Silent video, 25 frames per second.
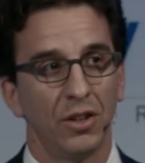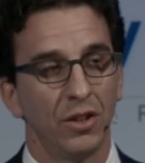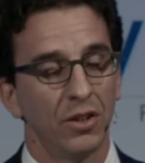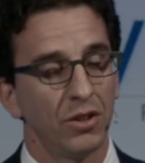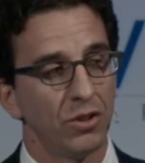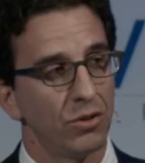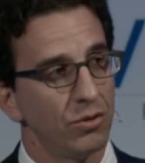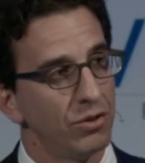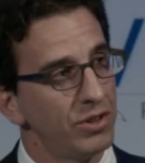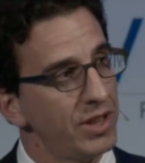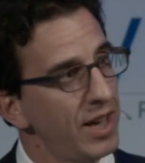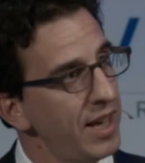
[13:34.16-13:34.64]

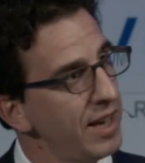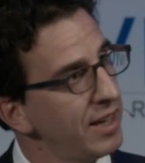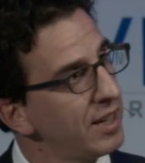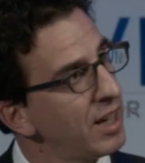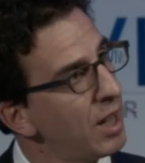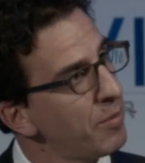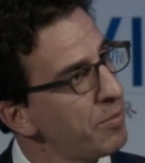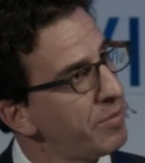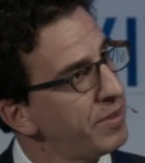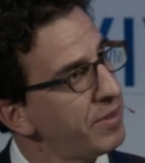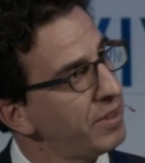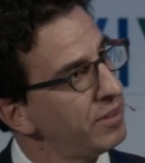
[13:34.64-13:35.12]
to take
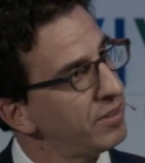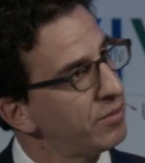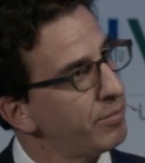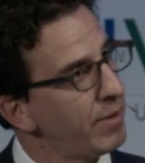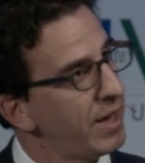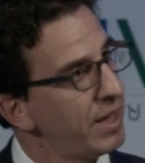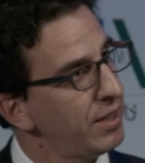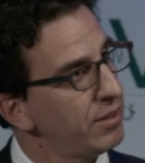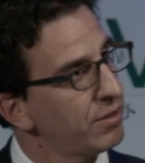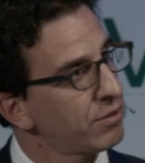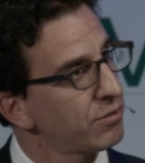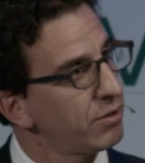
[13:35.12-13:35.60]
up these
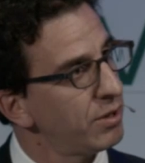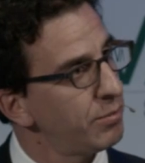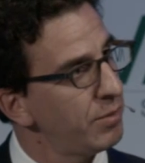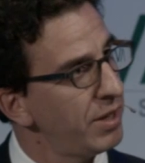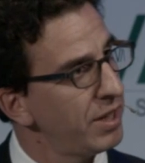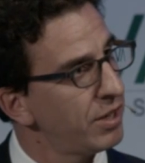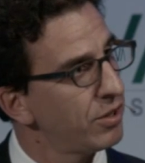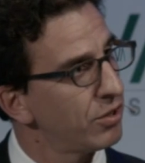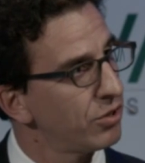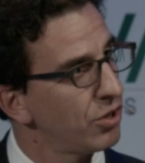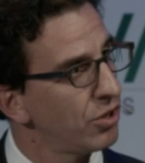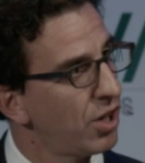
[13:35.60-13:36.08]
mainstream
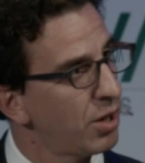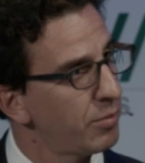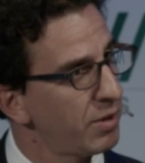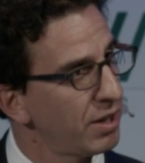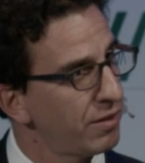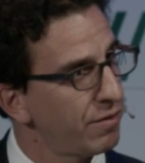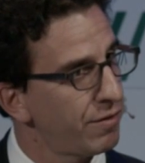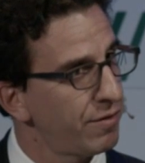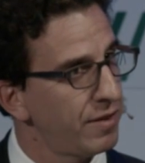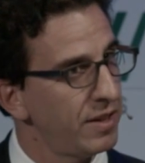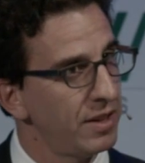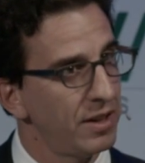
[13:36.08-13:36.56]
economic
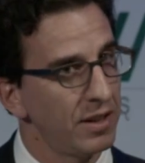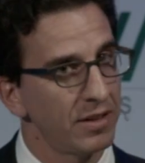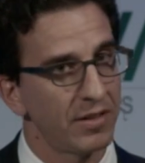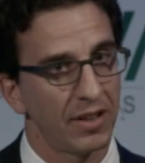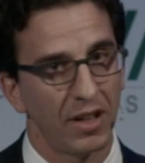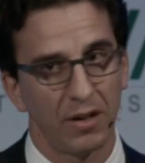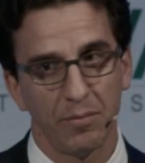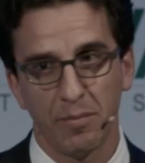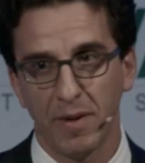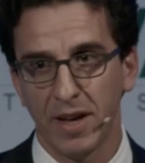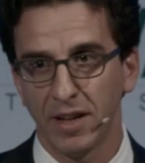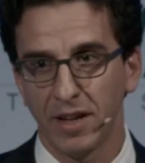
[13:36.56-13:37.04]
fields
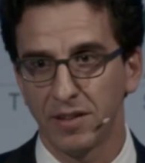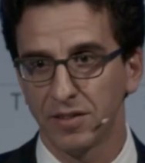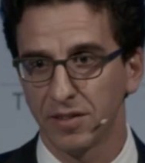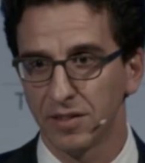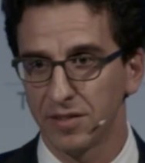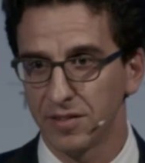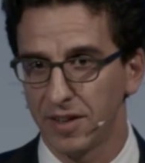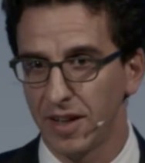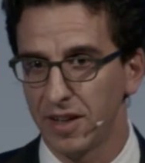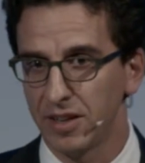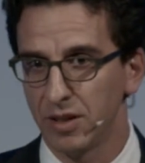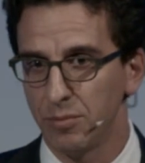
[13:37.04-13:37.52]
and make
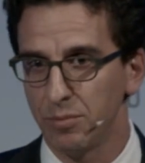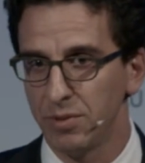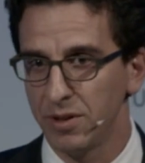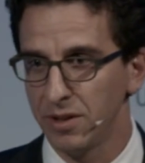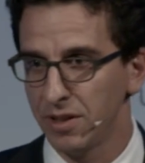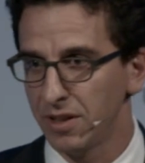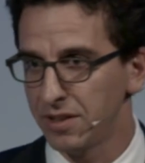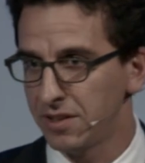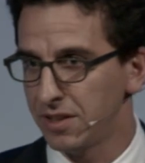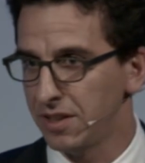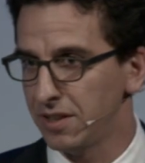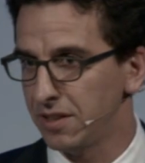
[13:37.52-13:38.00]

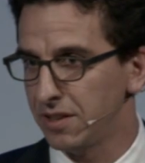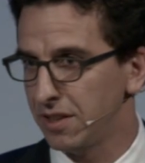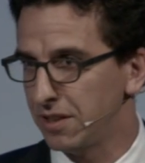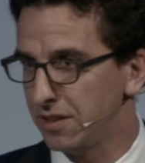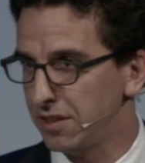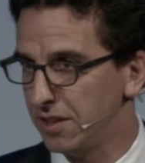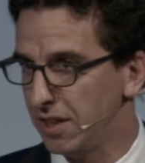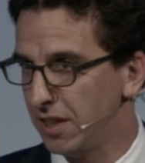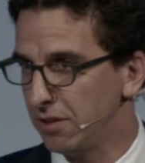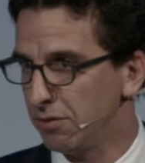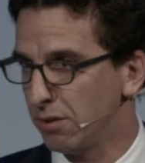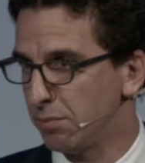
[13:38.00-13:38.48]
sustainability an
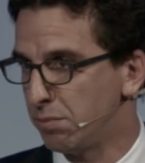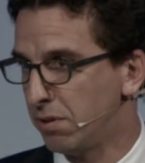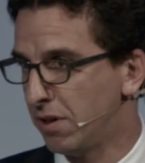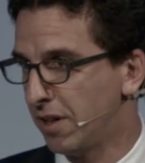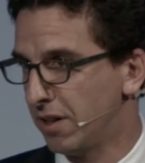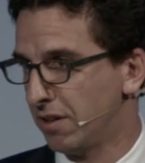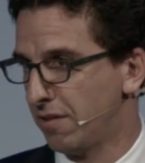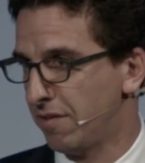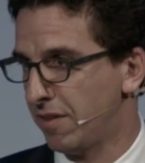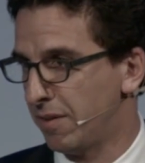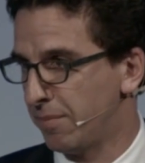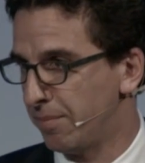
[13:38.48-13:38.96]
integral
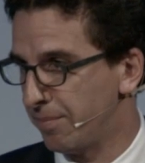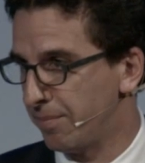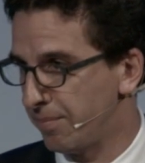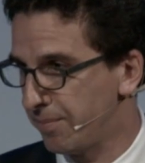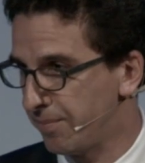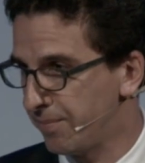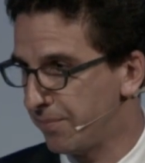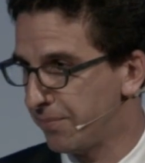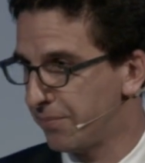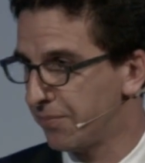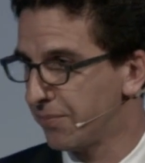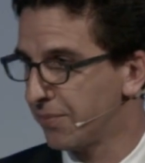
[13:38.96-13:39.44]
part of them.
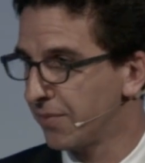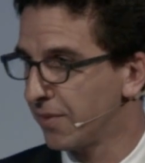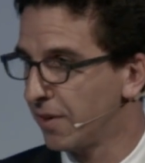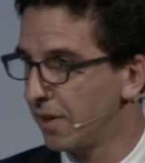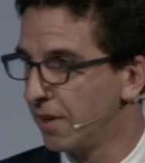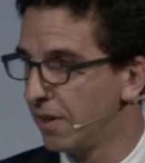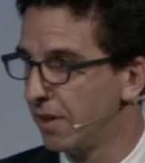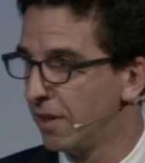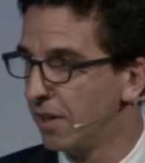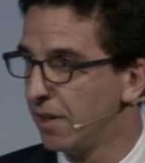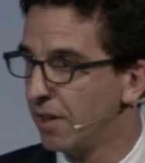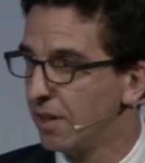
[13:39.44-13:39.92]

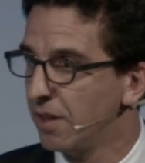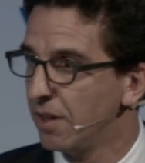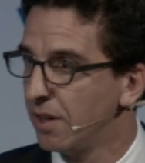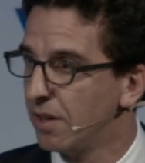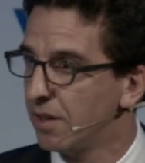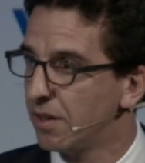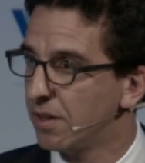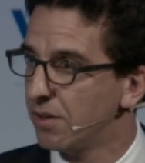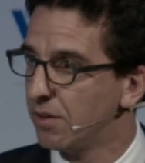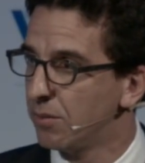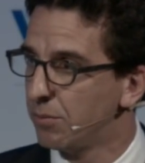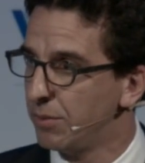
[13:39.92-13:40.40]

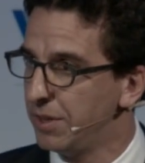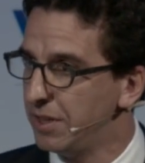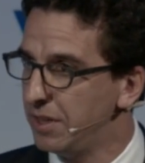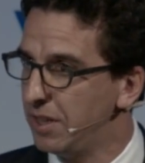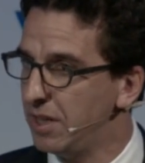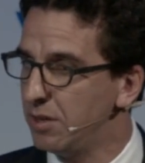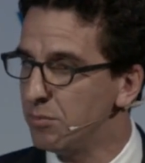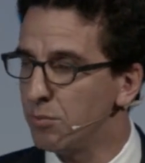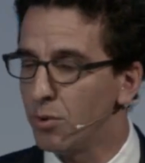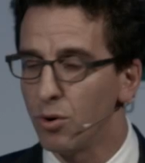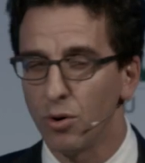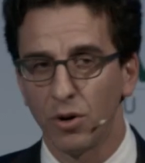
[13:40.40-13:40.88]
We
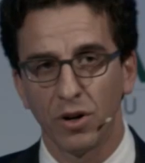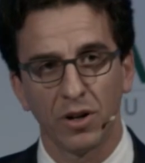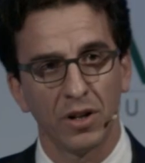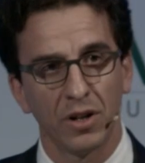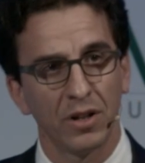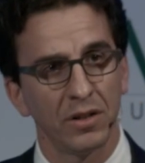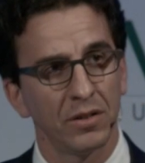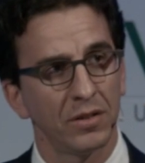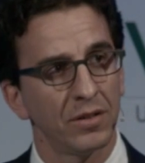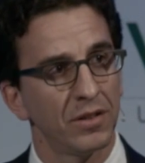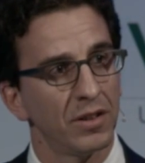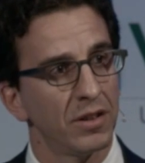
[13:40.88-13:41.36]
need
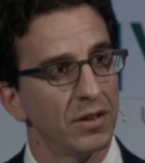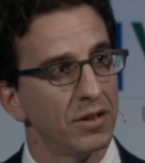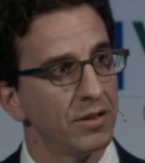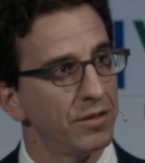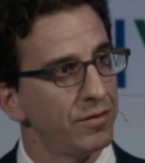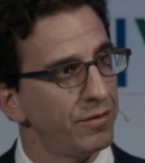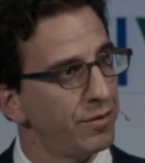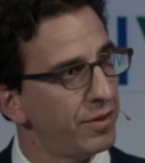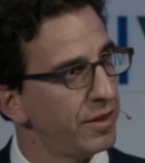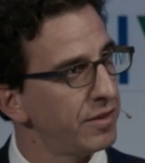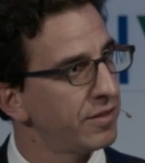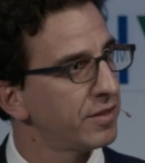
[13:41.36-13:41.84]
more
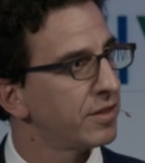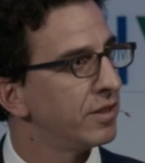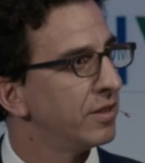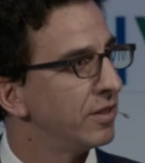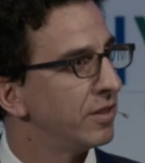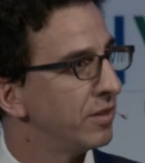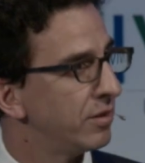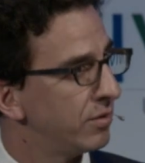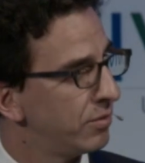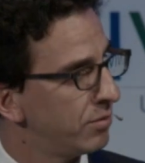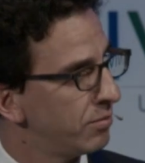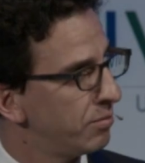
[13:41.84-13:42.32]

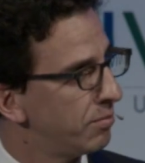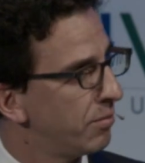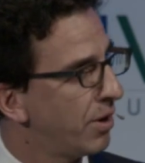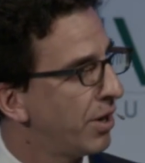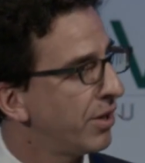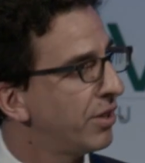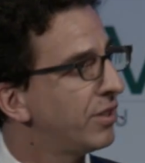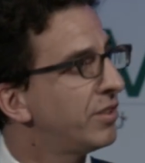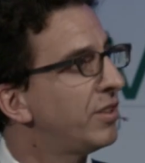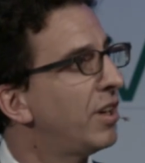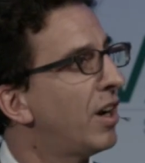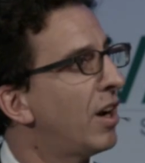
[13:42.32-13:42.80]
fiscal,
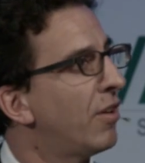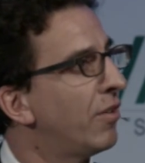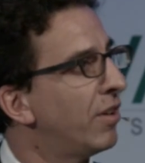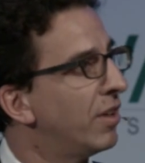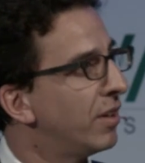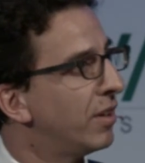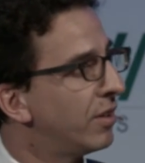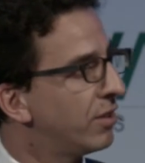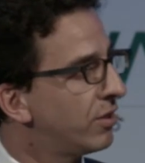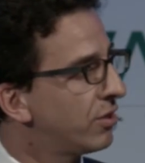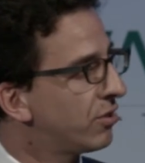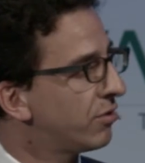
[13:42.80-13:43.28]

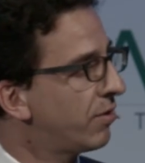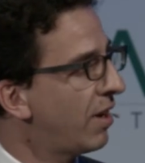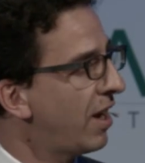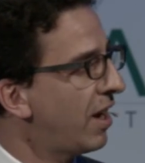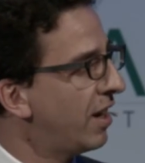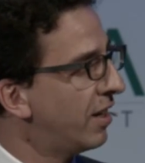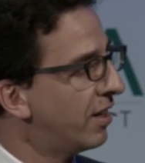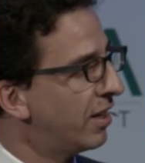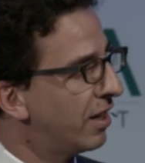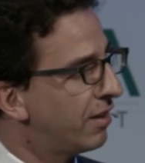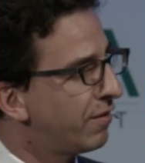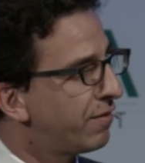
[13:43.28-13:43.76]
monetary,
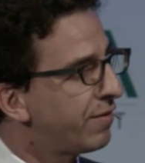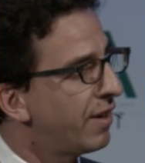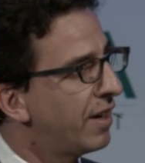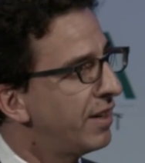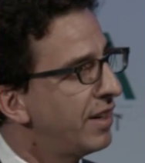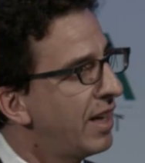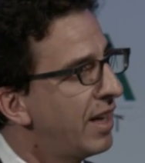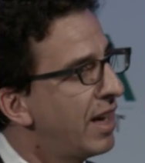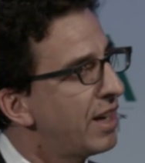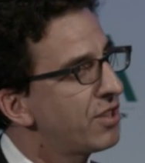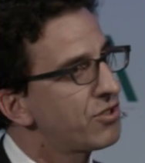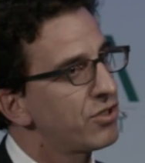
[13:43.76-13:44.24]
trade, and
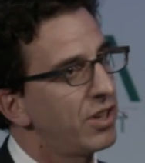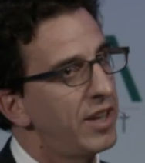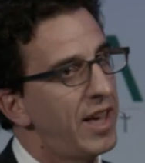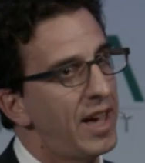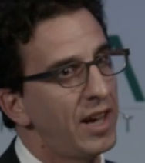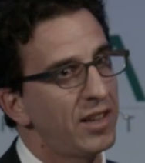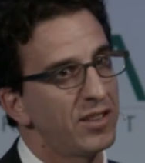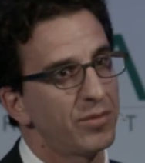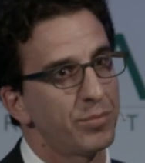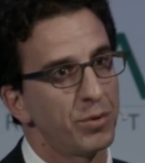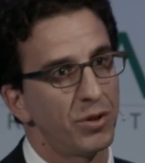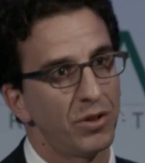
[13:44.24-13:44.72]
financial
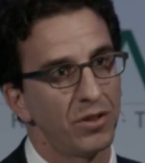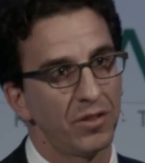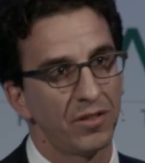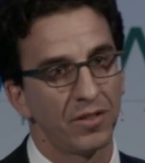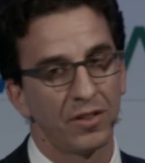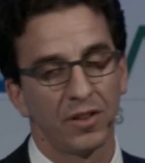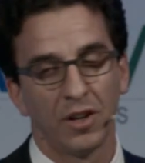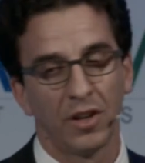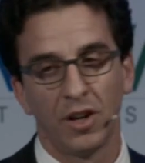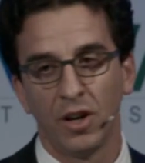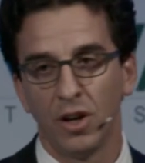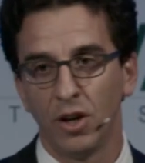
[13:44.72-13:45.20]

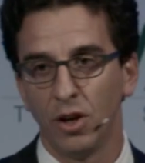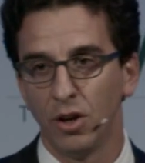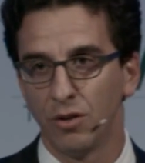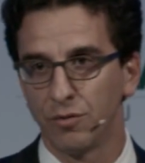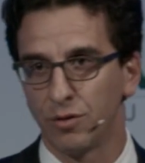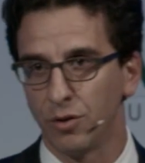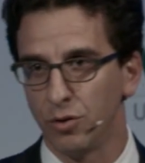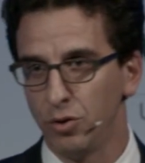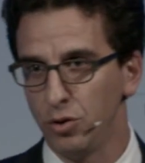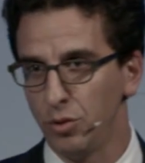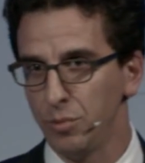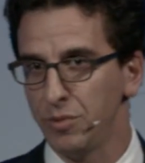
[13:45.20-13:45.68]
experts
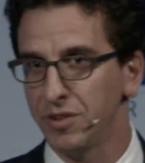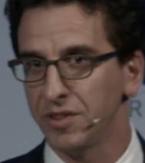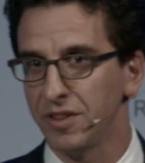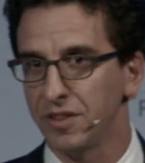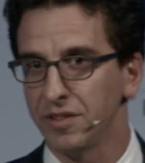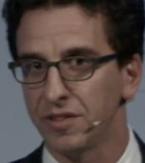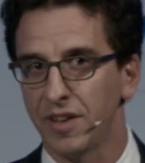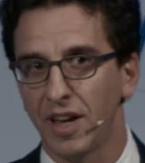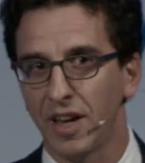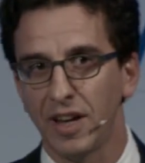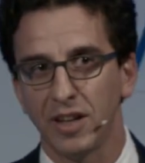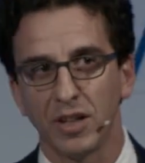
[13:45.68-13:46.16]
for whom
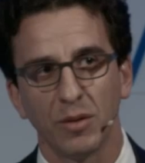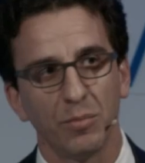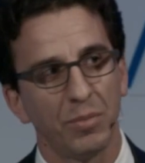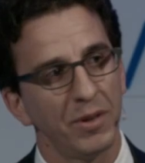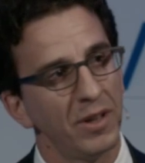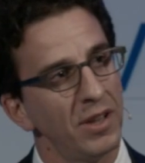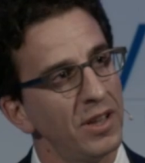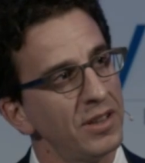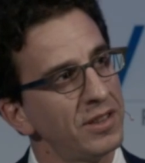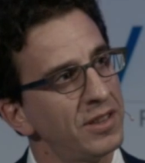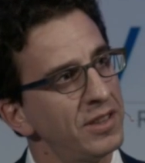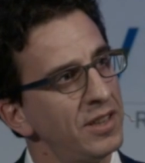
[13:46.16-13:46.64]

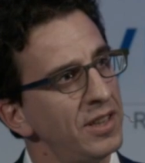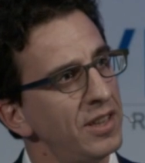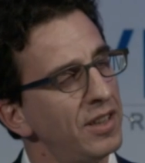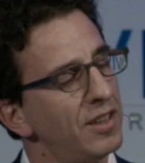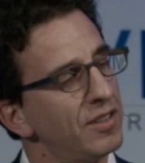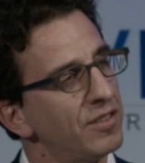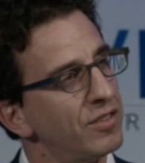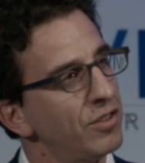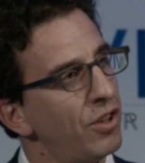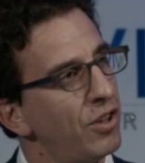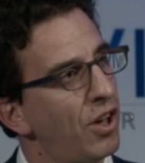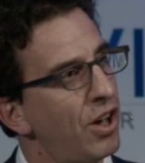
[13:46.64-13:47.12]
sustainability
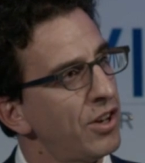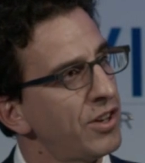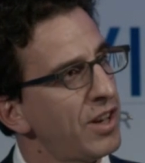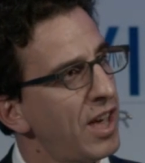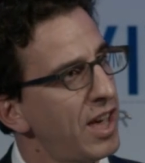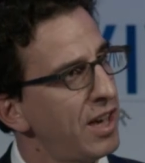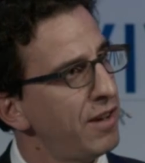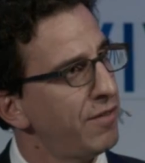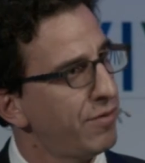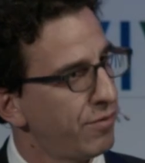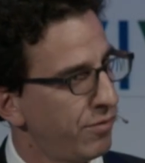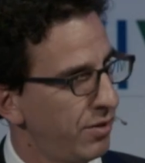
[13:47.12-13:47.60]
is not
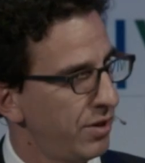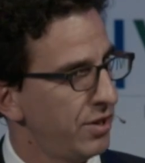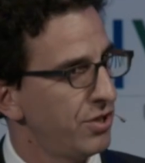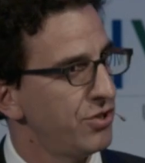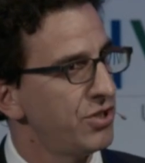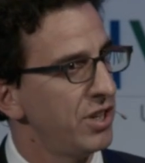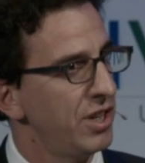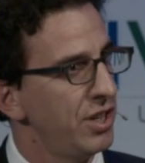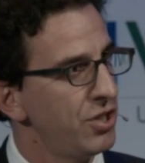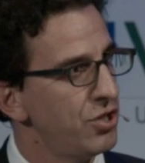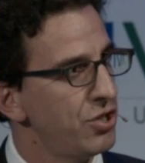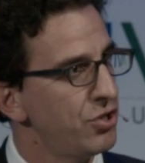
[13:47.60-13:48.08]
a
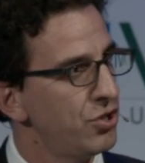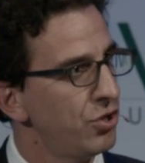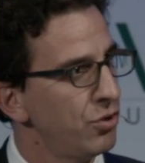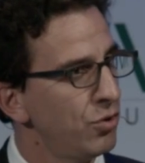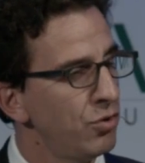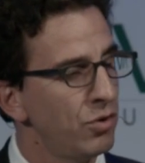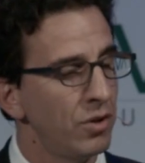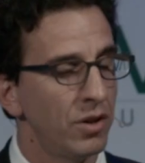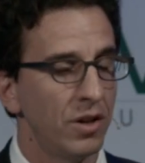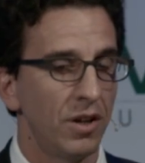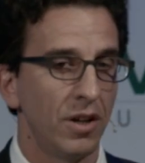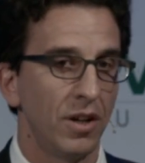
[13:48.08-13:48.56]
fringe issue,